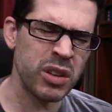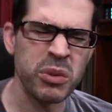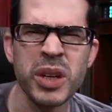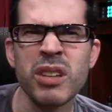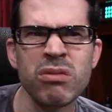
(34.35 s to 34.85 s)

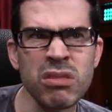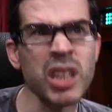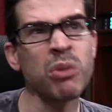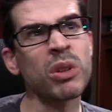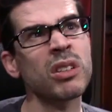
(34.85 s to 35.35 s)
although we
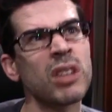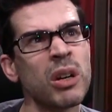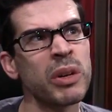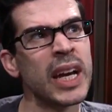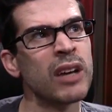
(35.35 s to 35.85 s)
really
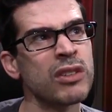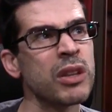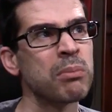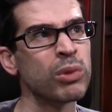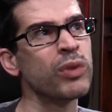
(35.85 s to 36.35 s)
weren't going out
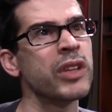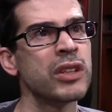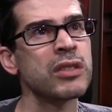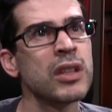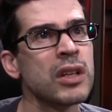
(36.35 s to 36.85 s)
to the
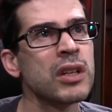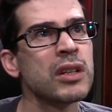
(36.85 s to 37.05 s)
movies